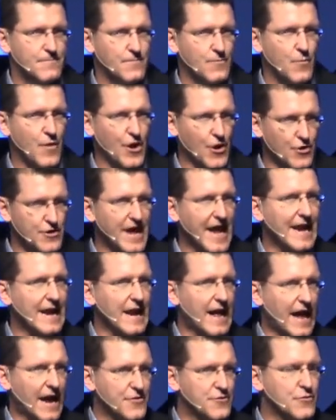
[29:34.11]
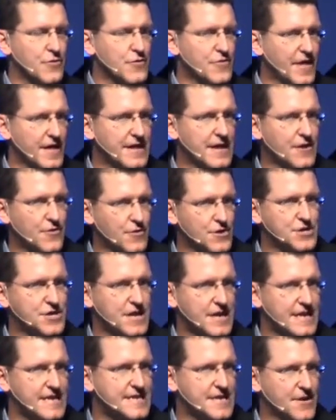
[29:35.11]
We heard that a lot through the Thinking
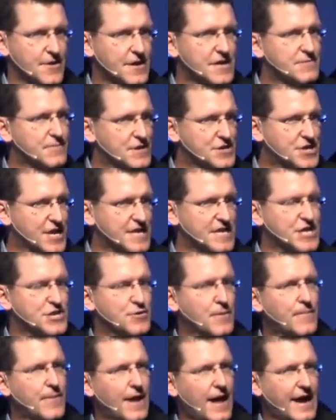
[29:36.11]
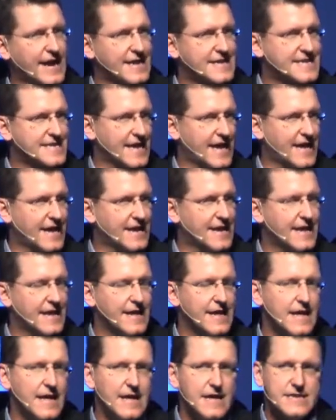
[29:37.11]
Christianly series, but Jesus replied and said,
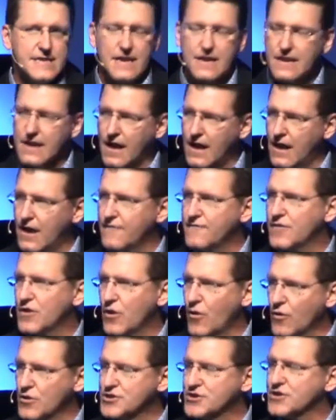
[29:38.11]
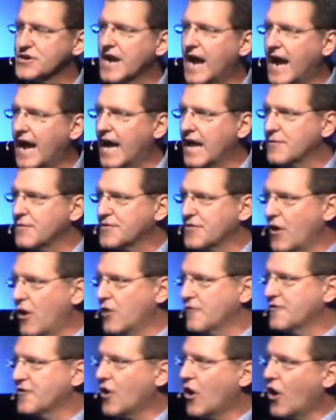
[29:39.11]
To love the Lord your God with all
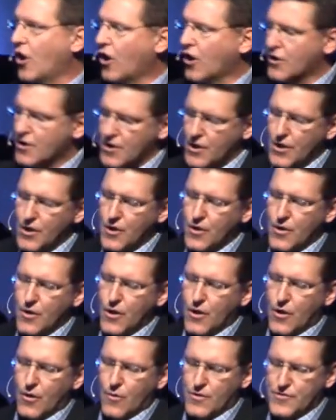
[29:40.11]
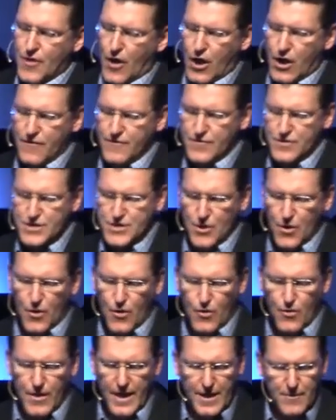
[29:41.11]
of your heart, with all of your
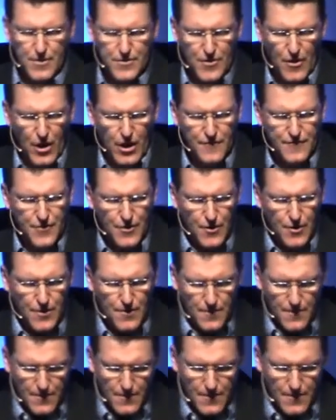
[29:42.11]
soul, and with all of your